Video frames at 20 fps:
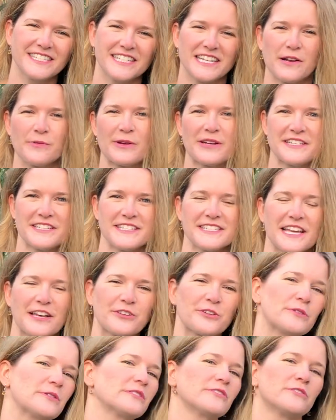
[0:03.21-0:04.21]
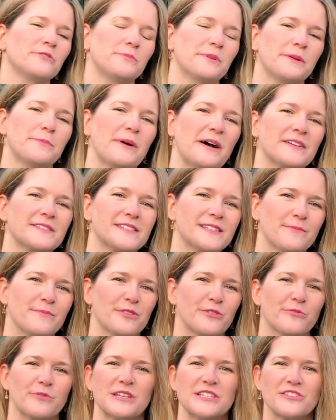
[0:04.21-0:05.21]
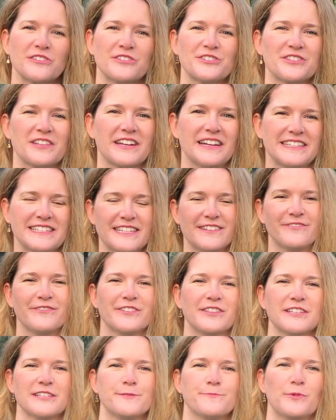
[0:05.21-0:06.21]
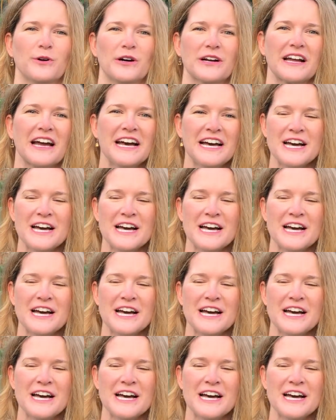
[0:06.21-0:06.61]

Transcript: and I wanted to tell you a little bit about some of the research that I did for this book.